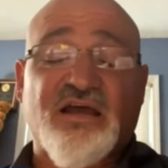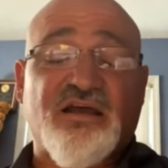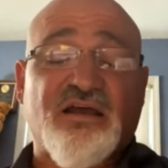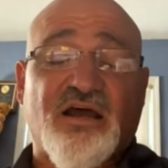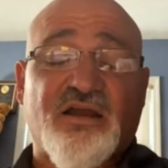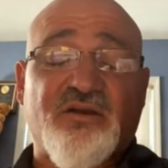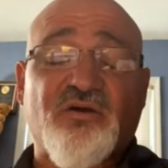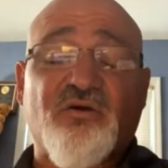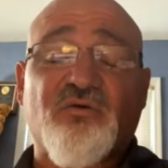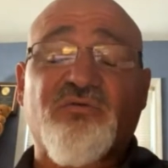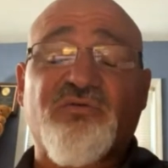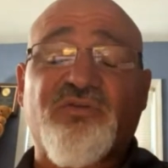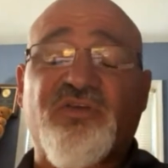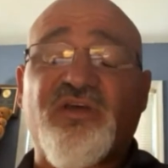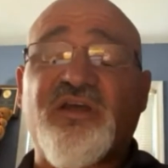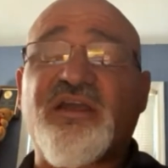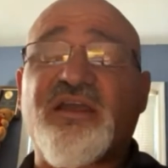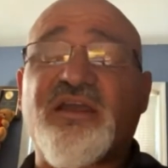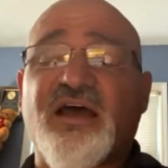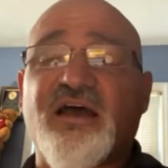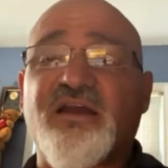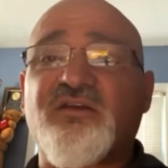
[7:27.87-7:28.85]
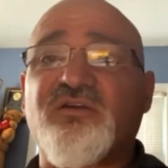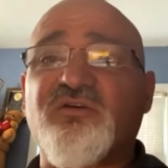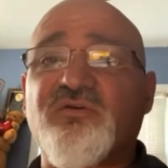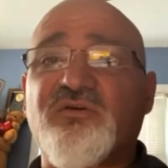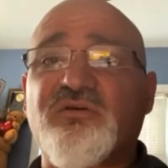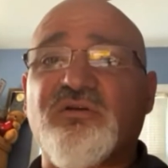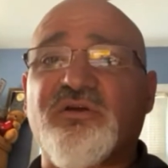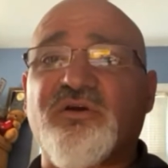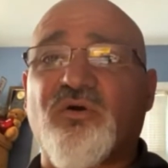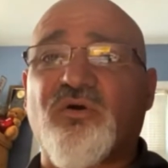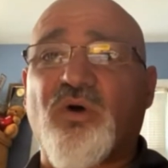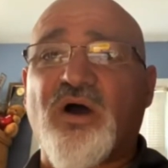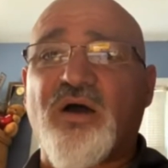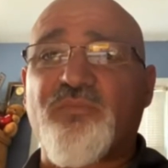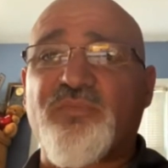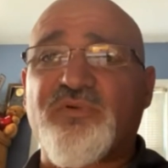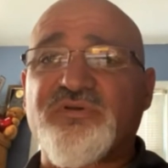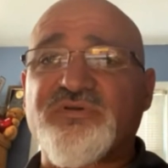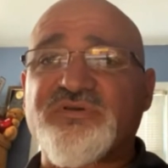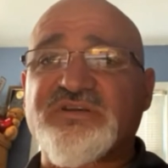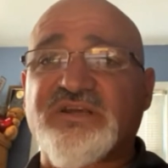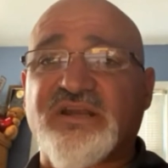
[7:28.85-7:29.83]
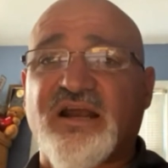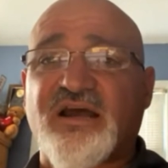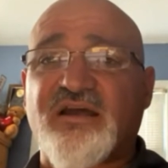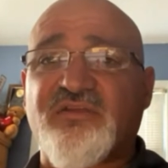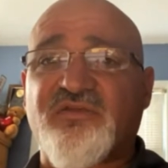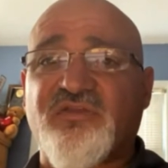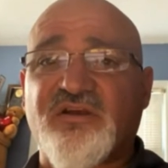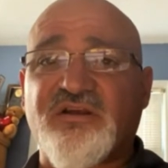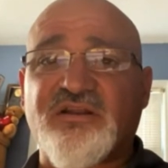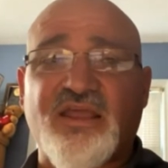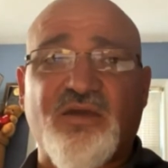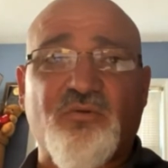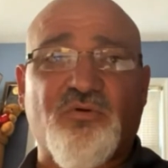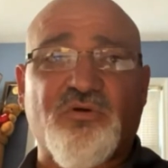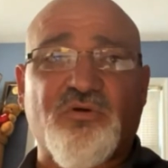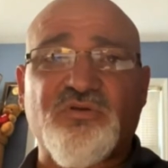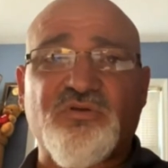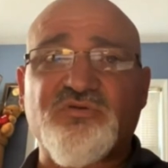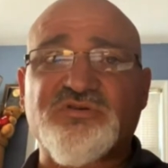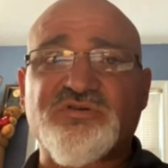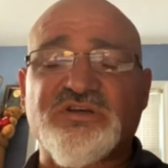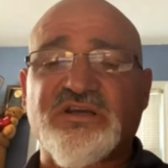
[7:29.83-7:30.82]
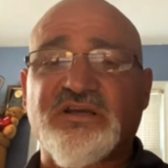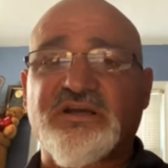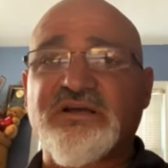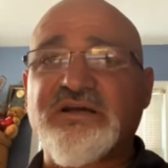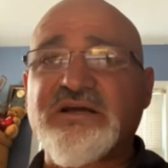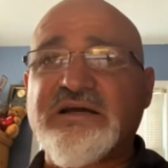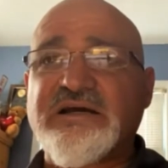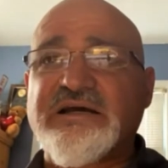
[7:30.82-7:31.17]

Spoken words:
I don't think had nuclear weapons, and I think they were using